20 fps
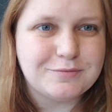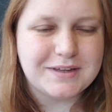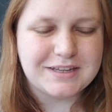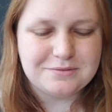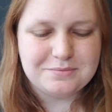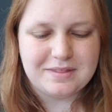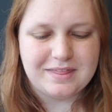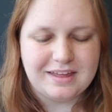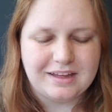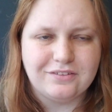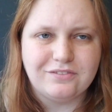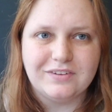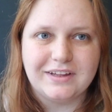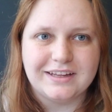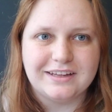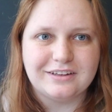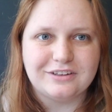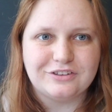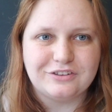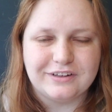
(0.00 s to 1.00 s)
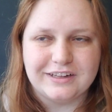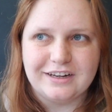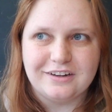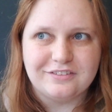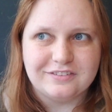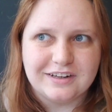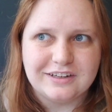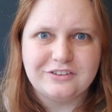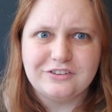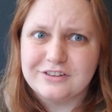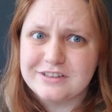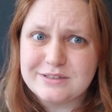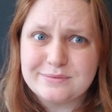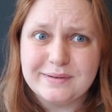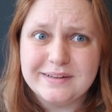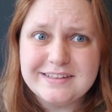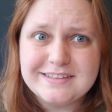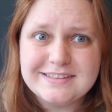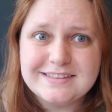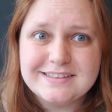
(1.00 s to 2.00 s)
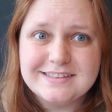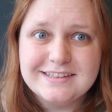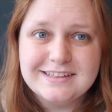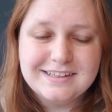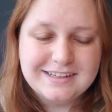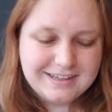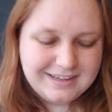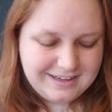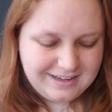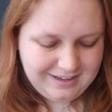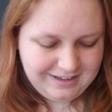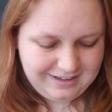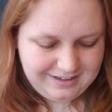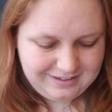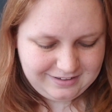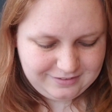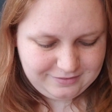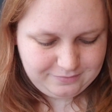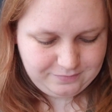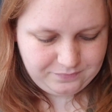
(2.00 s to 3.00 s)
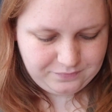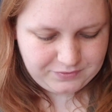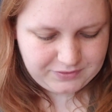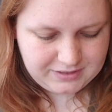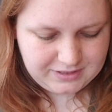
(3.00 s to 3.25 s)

makes me think of like green and red Christmas. Um,